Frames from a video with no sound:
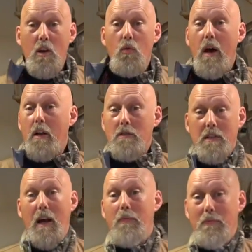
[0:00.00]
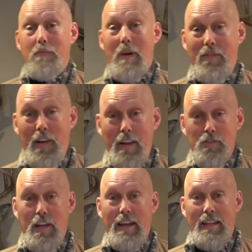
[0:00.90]
go right over top of my flannel
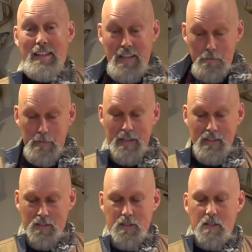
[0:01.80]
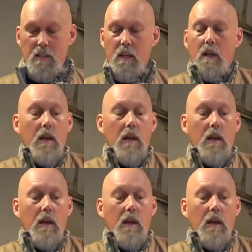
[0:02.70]
jacket. That's how big this is.